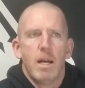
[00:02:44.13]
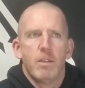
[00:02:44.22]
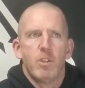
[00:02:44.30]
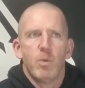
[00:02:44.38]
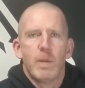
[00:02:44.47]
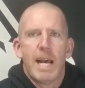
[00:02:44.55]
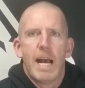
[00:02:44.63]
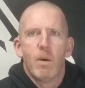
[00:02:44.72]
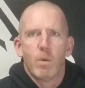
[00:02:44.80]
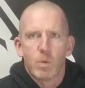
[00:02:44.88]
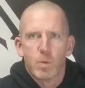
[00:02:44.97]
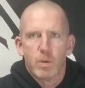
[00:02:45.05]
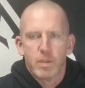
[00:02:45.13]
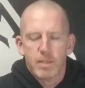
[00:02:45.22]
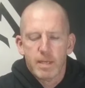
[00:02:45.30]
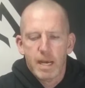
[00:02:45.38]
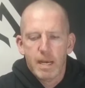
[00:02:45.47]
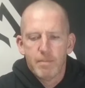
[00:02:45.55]
do an hour's worth of
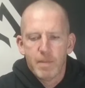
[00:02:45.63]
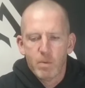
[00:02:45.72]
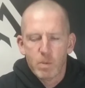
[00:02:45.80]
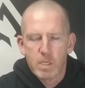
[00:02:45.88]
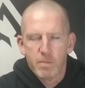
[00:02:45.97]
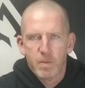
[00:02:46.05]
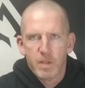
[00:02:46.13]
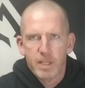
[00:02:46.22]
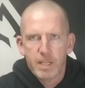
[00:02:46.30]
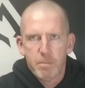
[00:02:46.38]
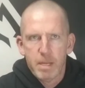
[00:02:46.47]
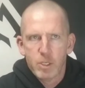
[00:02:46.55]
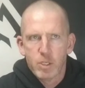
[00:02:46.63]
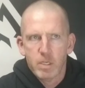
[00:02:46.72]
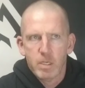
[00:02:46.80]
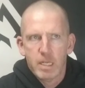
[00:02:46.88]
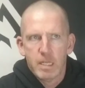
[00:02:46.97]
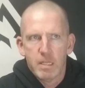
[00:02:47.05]
time. That was something that they mentioned
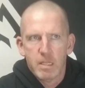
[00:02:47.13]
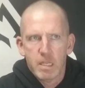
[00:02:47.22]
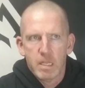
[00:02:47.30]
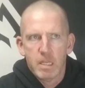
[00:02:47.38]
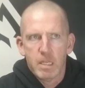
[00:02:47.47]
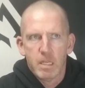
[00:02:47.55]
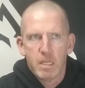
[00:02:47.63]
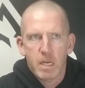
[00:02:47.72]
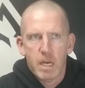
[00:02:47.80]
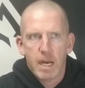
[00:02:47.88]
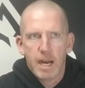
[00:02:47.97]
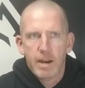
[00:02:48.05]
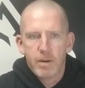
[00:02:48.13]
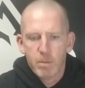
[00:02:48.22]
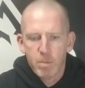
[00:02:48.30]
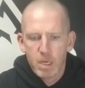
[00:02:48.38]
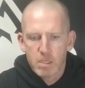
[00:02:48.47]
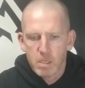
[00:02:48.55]
in the hiring
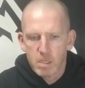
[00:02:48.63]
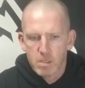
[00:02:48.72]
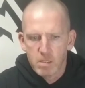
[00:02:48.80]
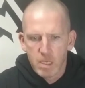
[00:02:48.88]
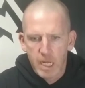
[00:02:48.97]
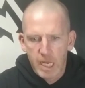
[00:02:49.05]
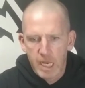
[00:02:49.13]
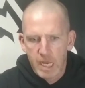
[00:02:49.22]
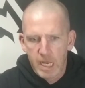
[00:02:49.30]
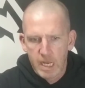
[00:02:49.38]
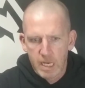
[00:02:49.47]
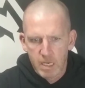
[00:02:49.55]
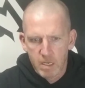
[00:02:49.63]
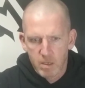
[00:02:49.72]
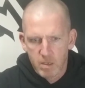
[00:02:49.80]
process, and